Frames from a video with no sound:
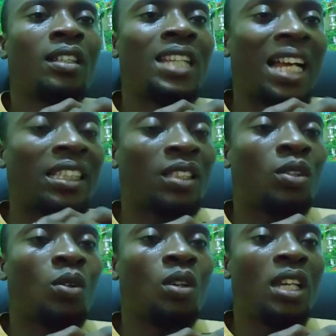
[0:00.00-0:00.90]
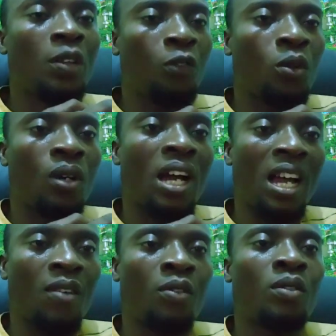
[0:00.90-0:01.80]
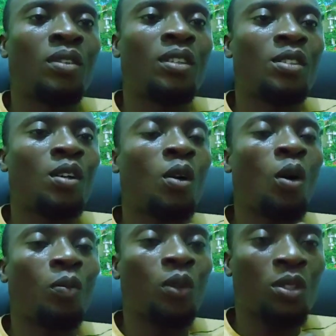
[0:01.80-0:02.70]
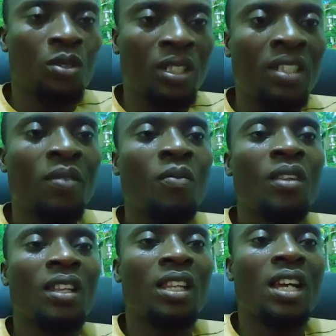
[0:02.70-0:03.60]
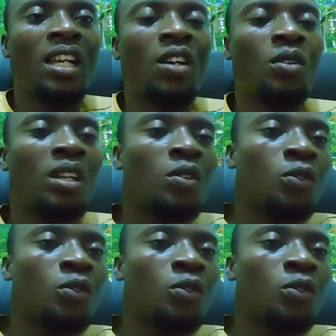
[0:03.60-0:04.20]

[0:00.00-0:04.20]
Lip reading: that is if you have It's not compulsory. They are now looking